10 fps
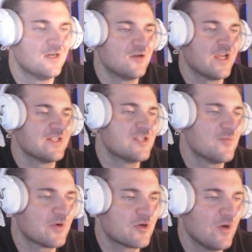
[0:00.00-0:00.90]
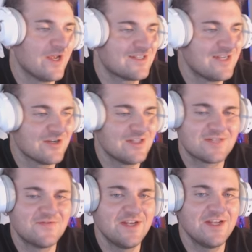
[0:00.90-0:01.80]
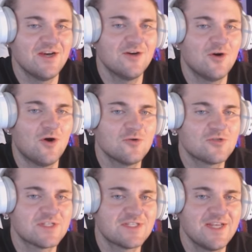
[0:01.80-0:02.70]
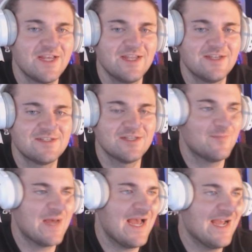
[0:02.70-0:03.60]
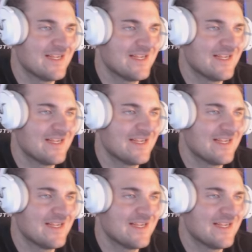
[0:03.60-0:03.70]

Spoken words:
Okay, super quick. During this video, Ultra sent in to the bag.